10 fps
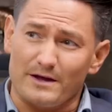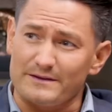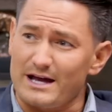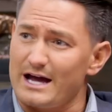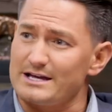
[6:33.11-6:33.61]
on
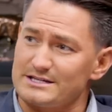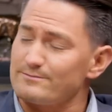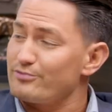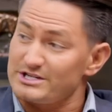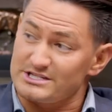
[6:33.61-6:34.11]
the
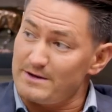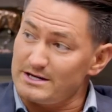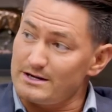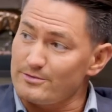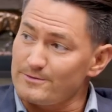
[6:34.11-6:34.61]
ISM prices
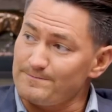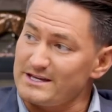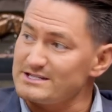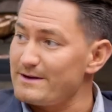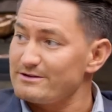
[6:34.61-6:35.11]
paid number
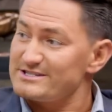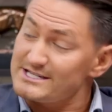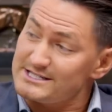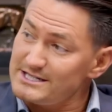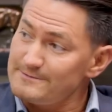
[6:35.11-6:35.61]
is about
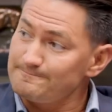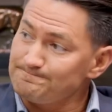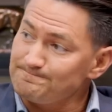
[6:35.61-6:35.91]
60.